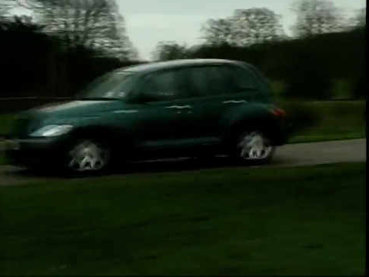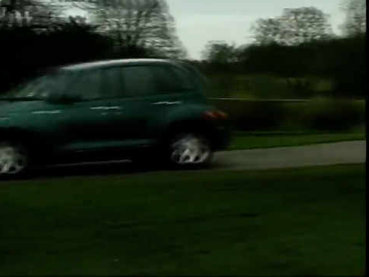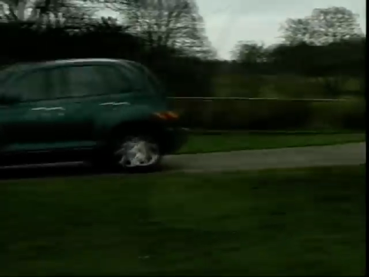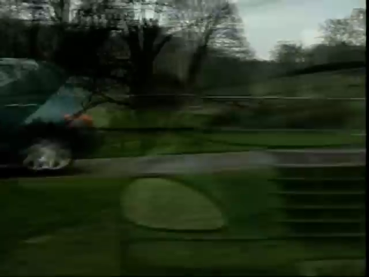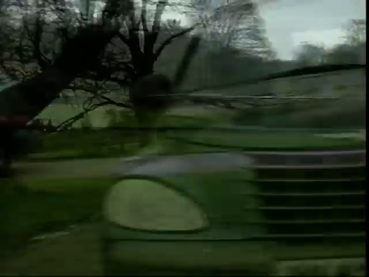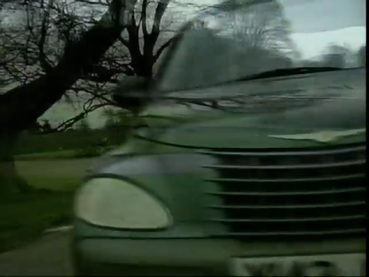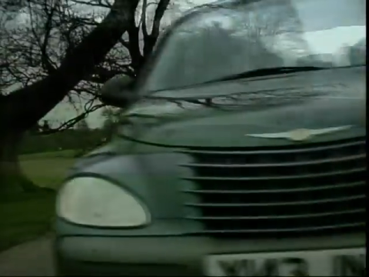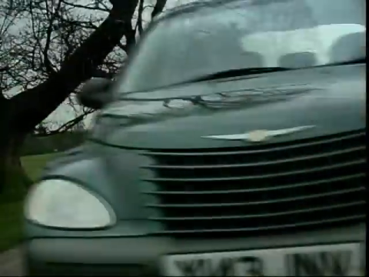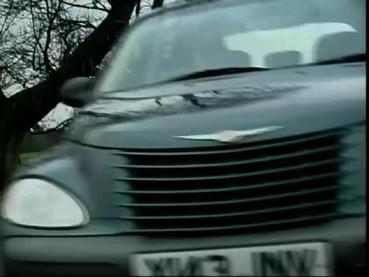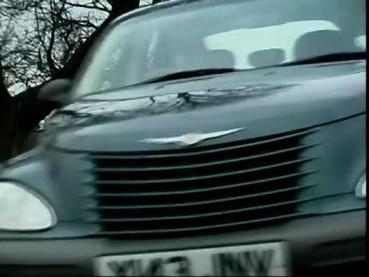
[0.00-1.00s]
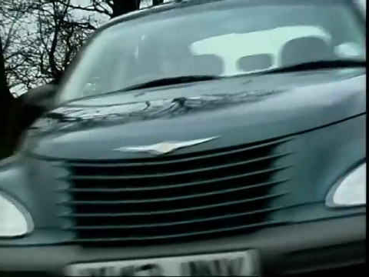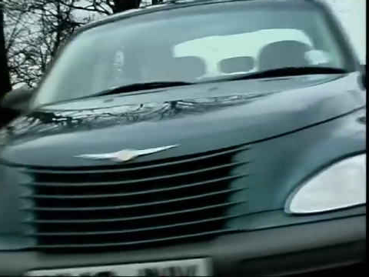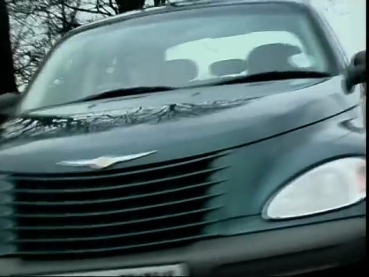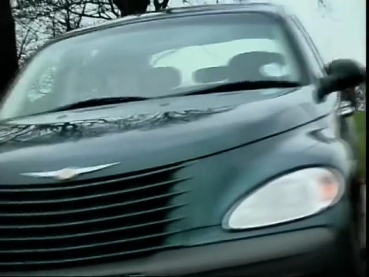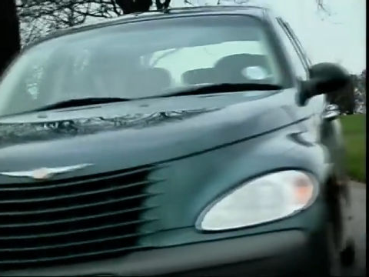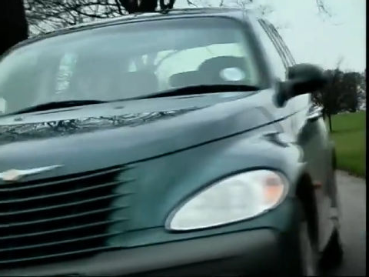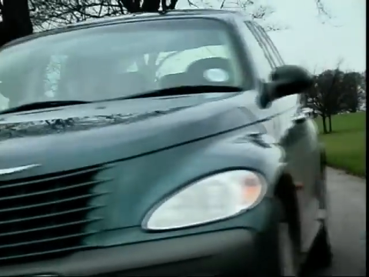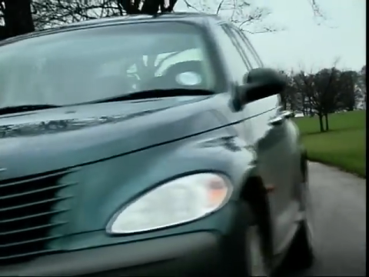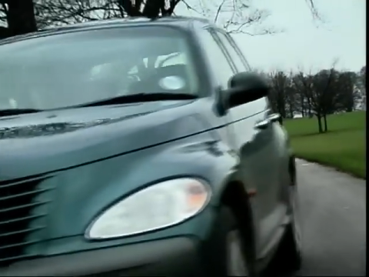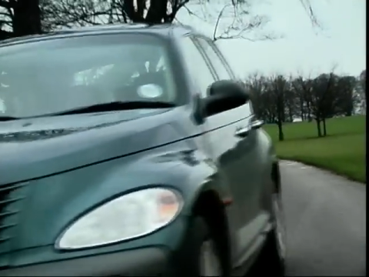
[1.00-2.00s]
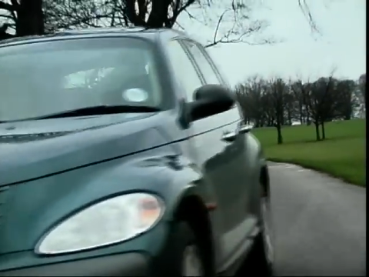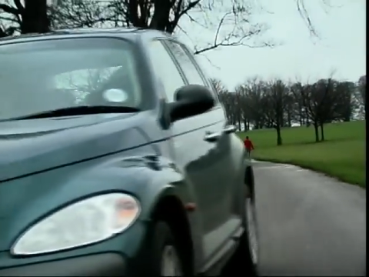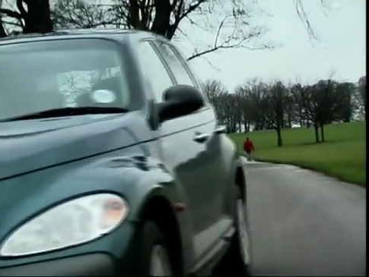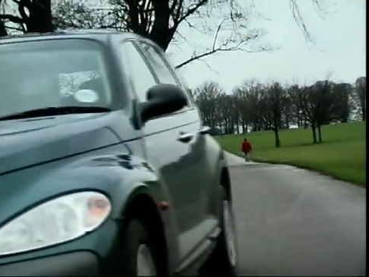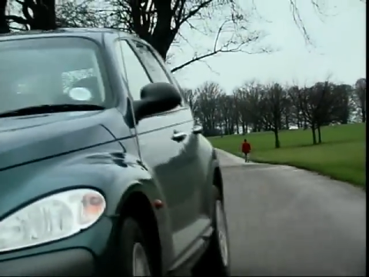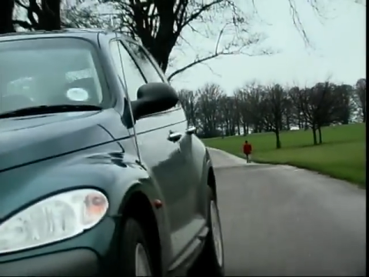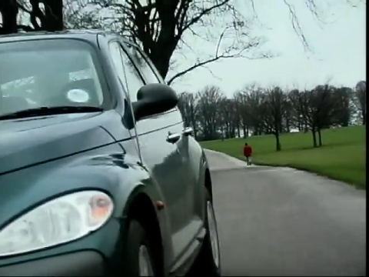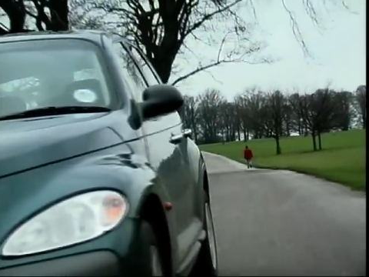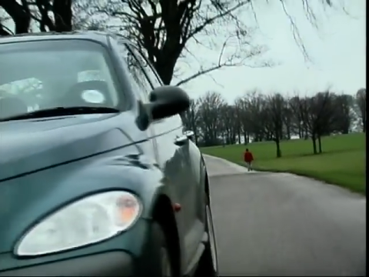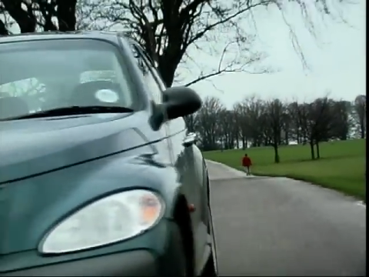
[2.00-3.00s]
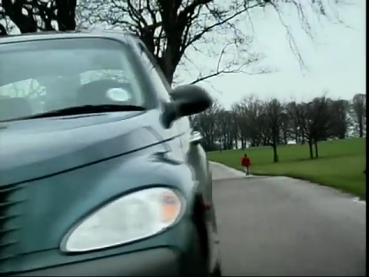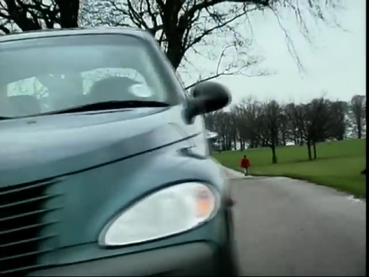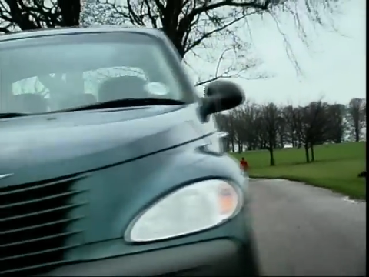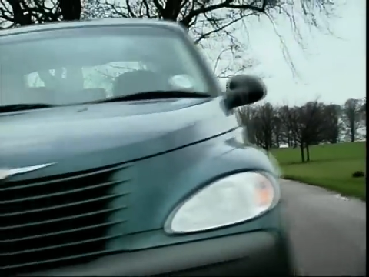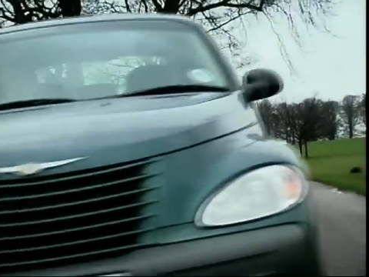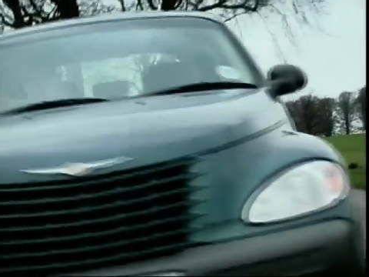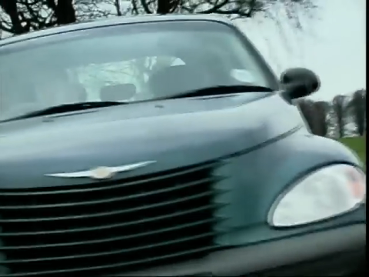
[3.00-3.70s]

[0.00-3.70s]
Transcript: [unreadable: no face in view]